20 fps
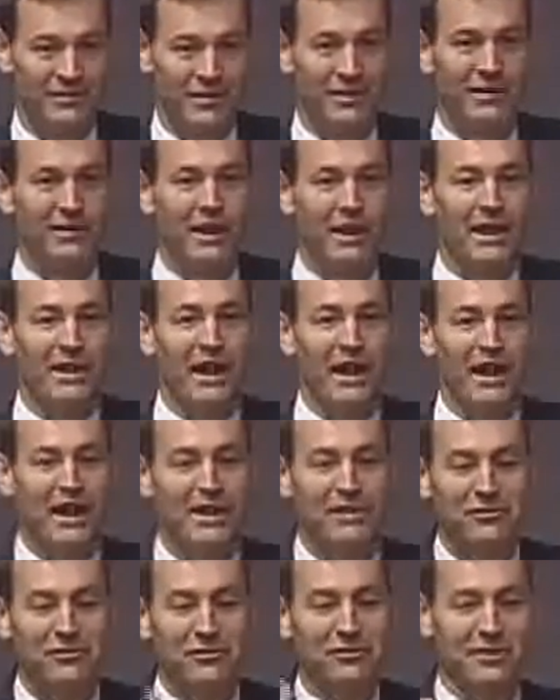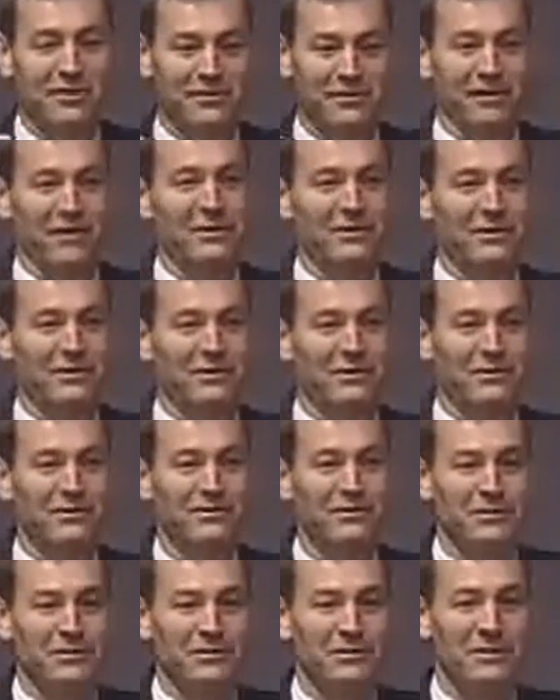And I also can tell you
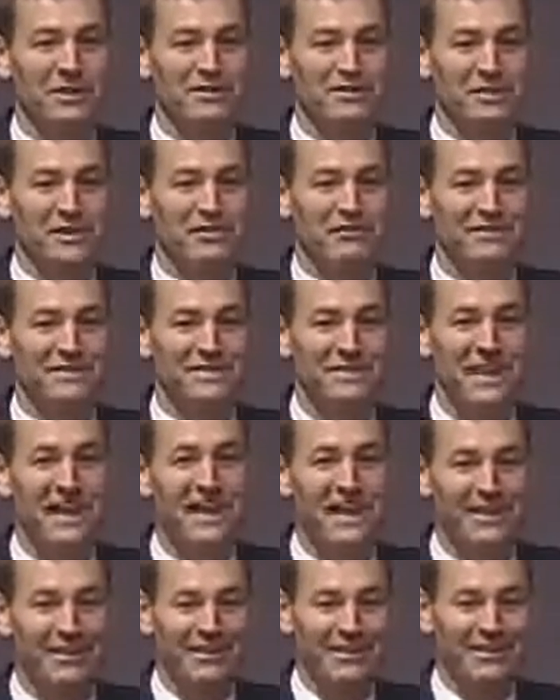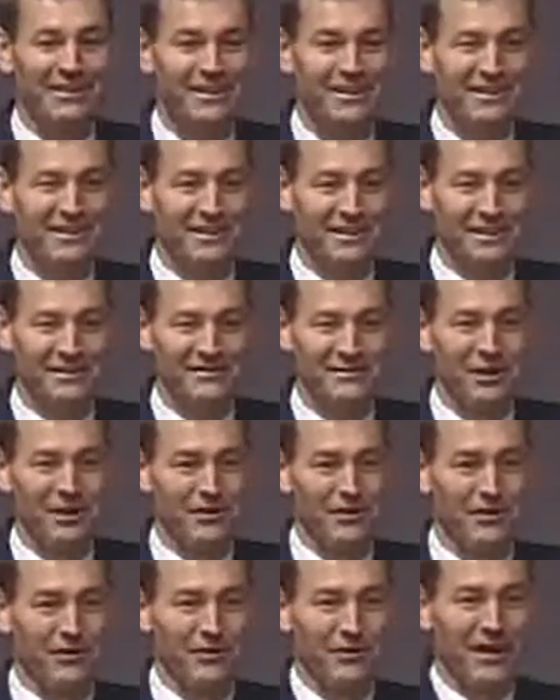your risk of death is
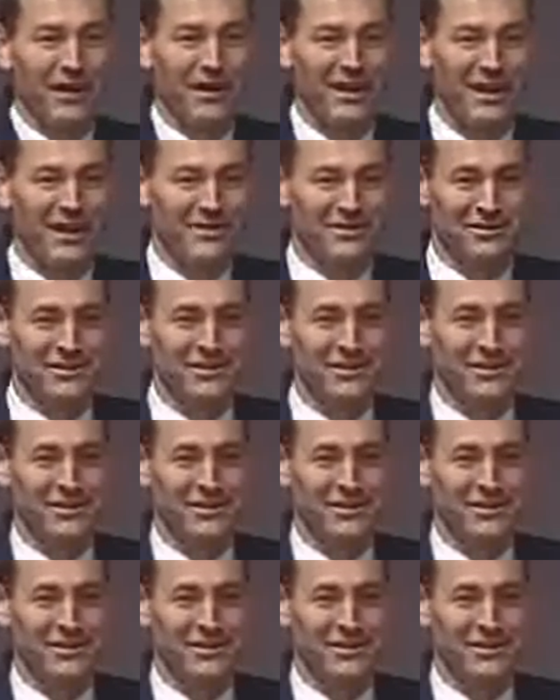on a gradation.